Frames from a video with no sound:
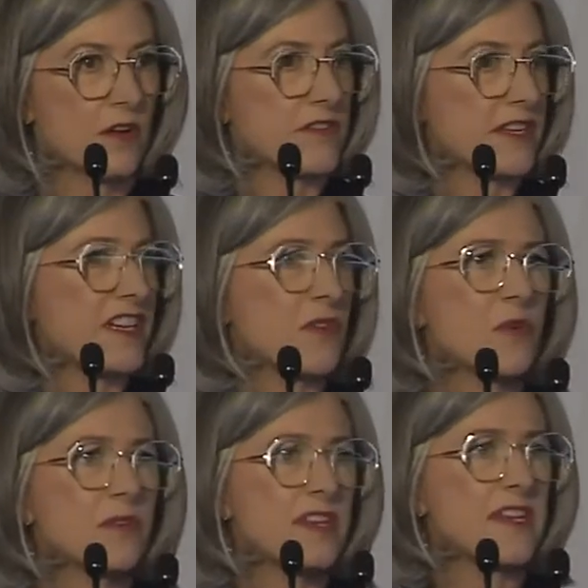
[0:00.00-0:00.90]
of nearly
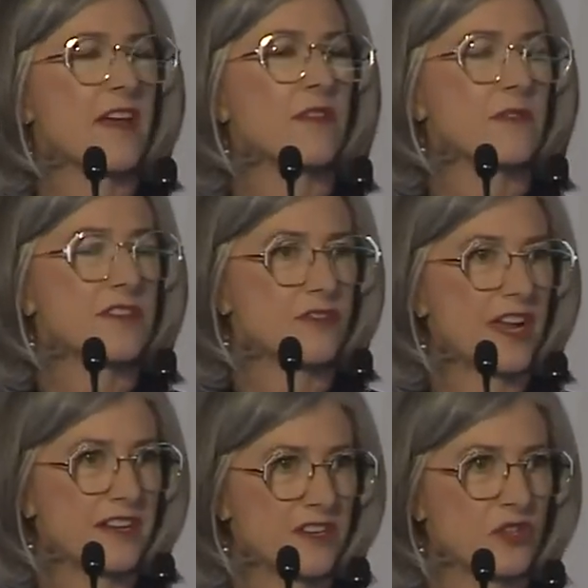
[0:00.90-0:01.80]
all the other
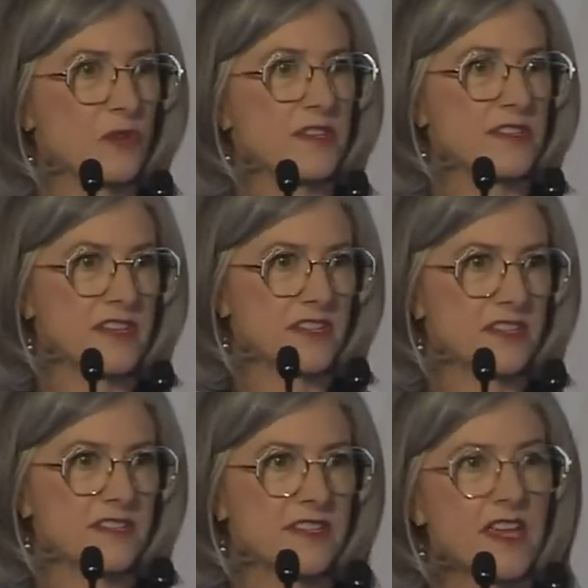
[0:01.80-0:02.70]
Australian
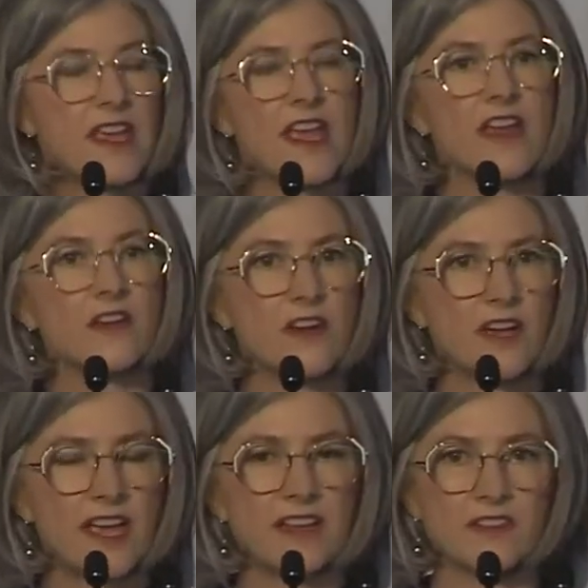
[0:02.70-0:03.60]
jurisdictions. And
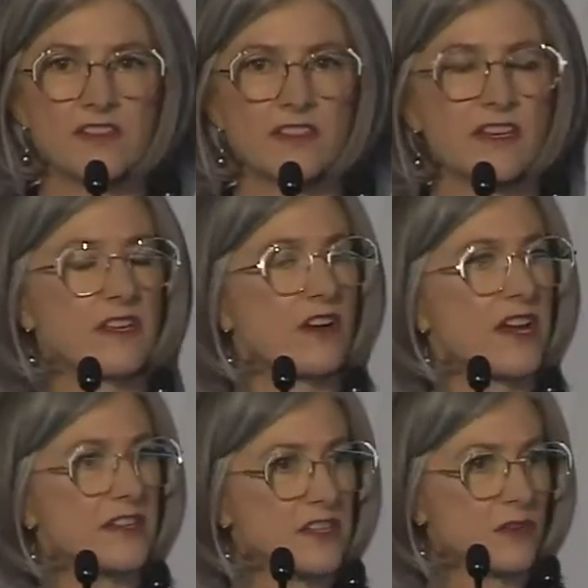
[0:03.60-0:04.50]
I had this uh,
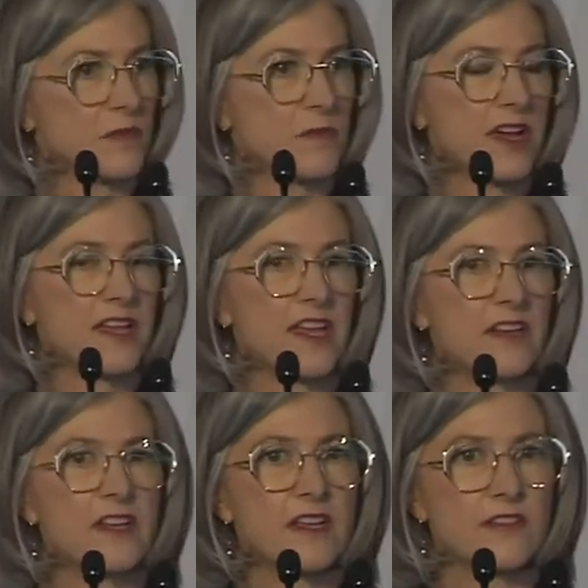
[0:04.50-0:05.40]
idea in my
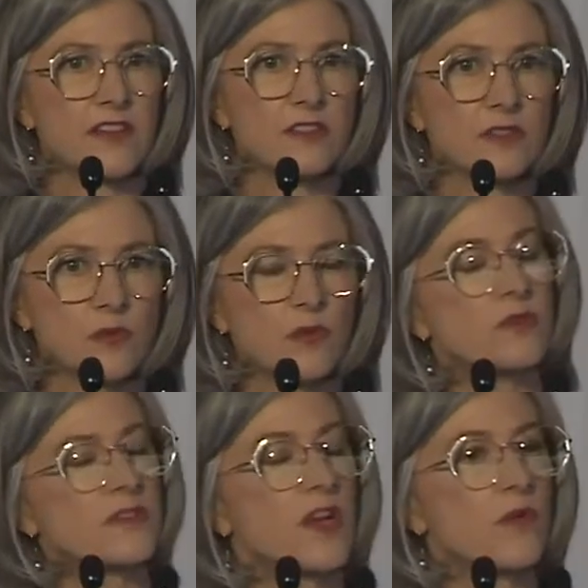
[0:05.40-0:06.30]
head that
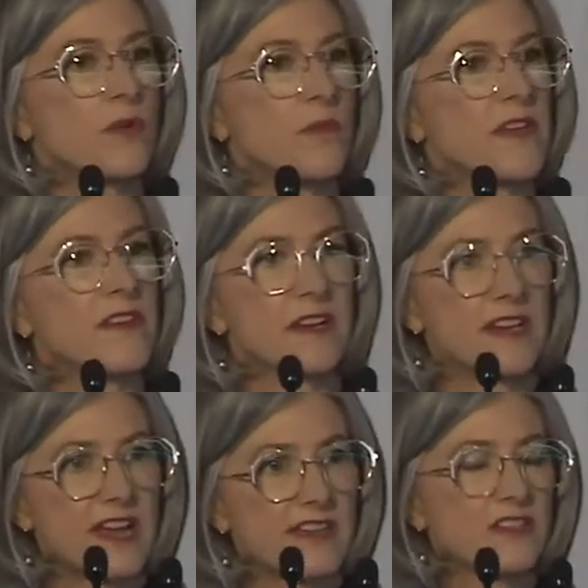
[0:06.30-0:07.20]
schools would be the
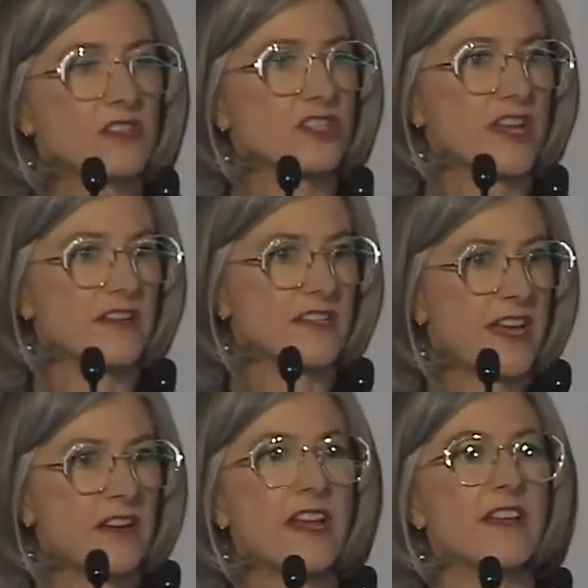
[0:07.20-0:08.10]
last to shut
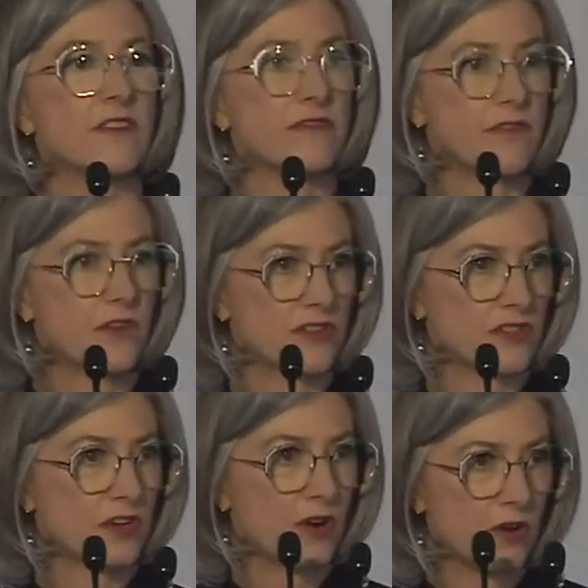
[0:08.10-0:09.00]
down and the
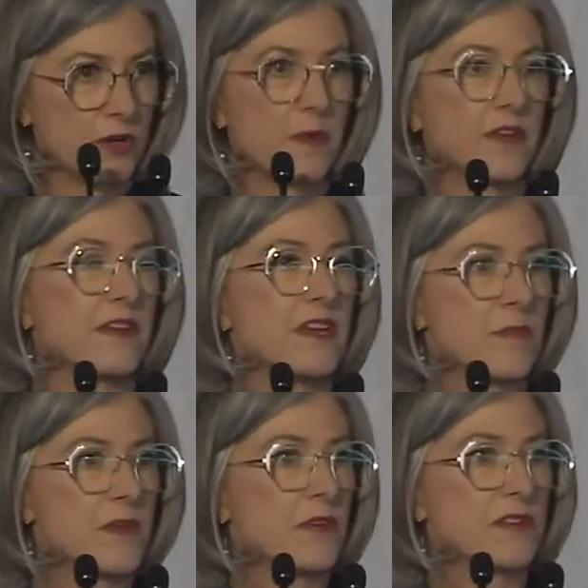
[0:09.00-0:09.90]
first to open
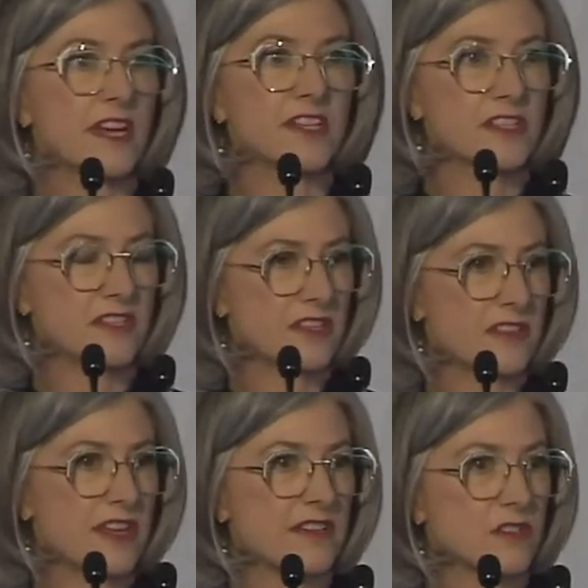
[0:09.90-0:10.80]
because I just think
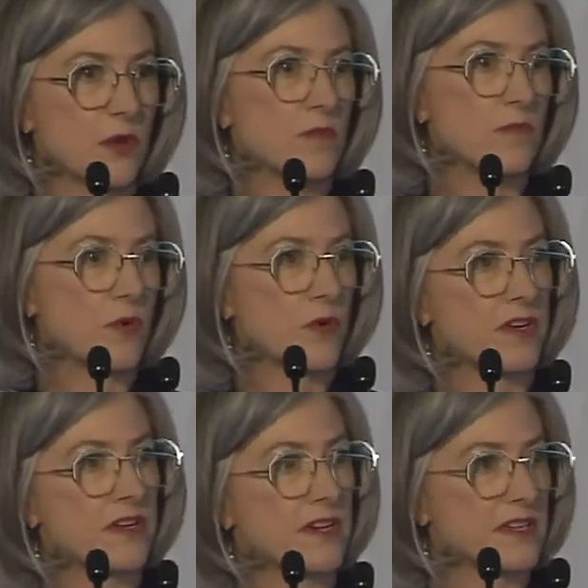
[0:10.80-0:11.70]
that's so
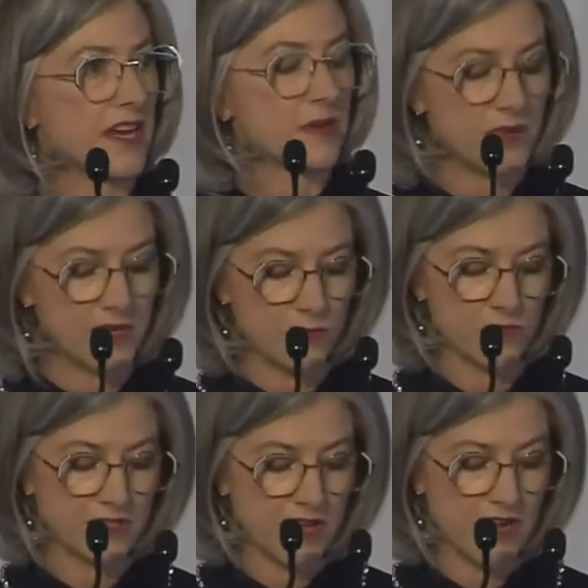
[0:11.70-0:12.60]
important in young
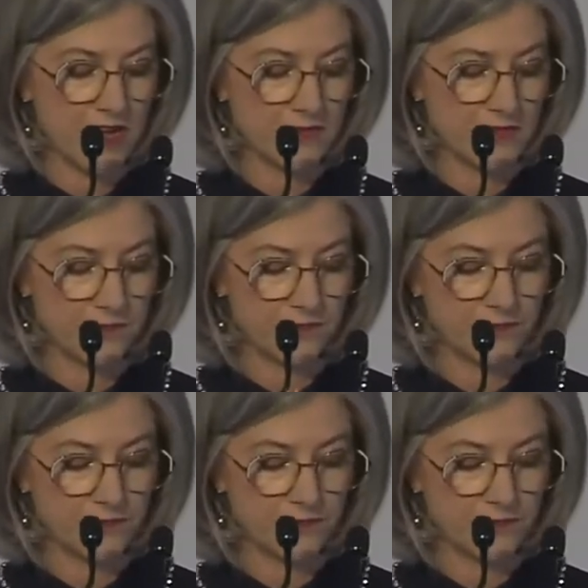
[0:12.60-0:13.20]
people's lives.